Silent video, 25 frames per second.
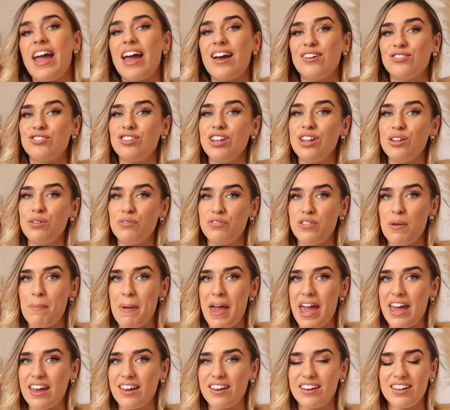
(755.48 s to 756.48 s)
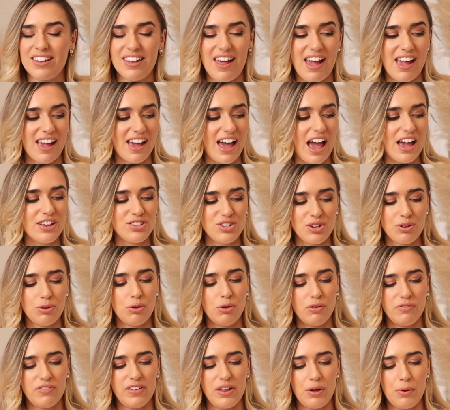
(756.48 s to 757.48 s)
I actually love the pink. Like, I do
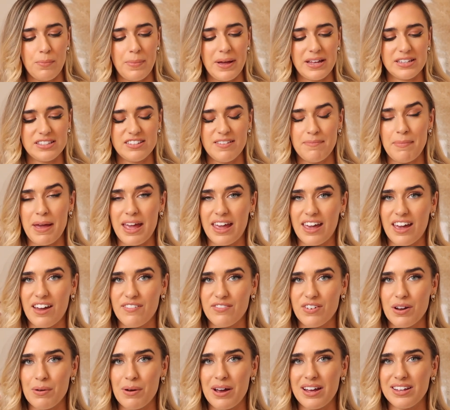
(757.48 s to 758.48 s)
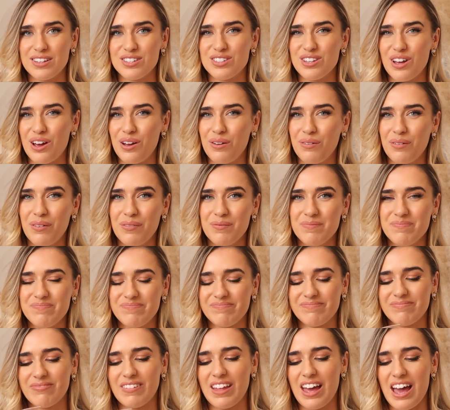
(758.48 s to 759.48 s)
love little bits of pink everywhere, so
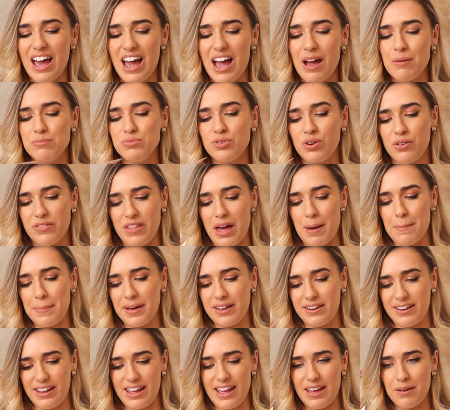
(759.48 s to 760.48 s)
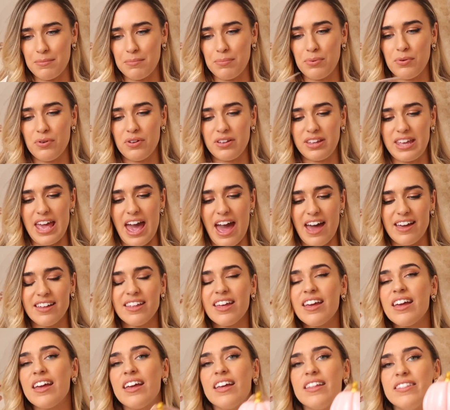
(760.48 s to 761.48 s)
I'm not that mad at it. But yeah,
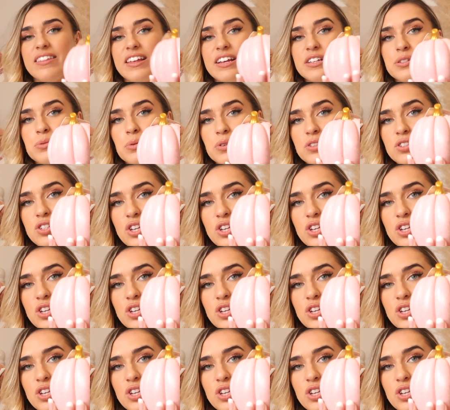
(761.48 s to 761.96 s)
these were